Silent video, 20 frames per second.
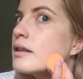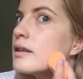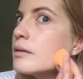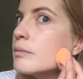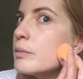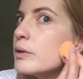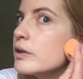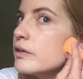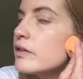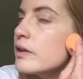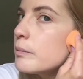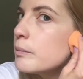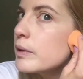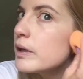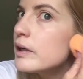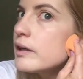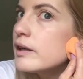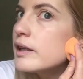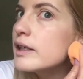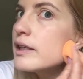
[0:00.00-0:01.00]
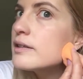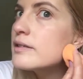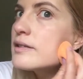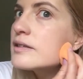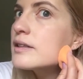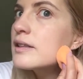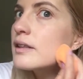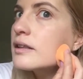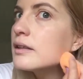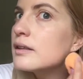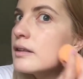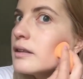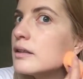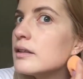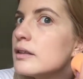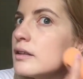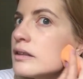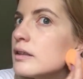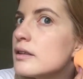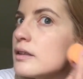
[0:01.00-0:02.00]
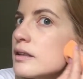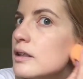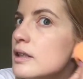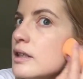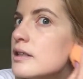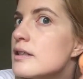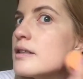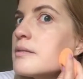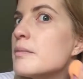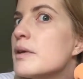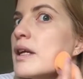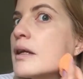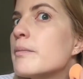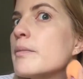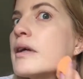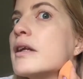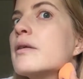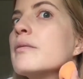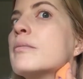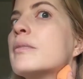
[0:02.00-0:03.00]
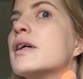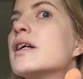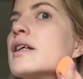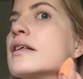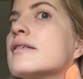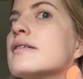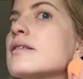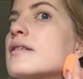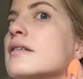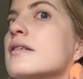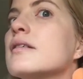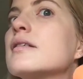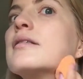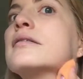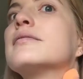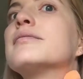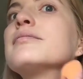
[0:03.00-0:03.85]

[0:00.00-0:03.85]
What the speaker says: the built up areas to make a better base.